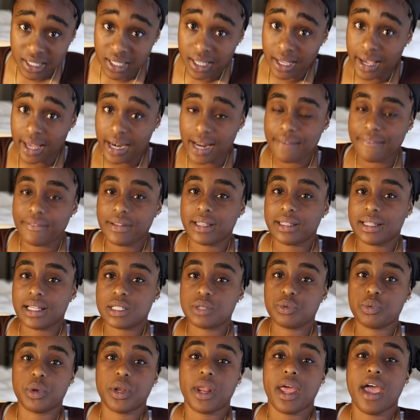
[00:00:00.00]
And I feel like
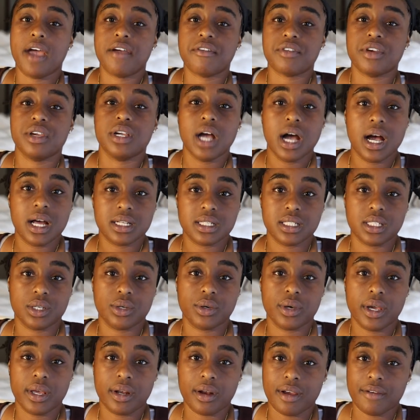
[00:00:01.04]
that's what every content
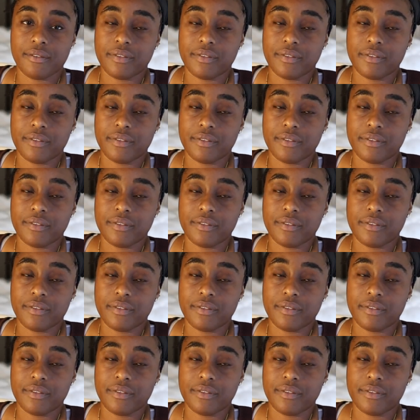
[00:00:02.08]
creator,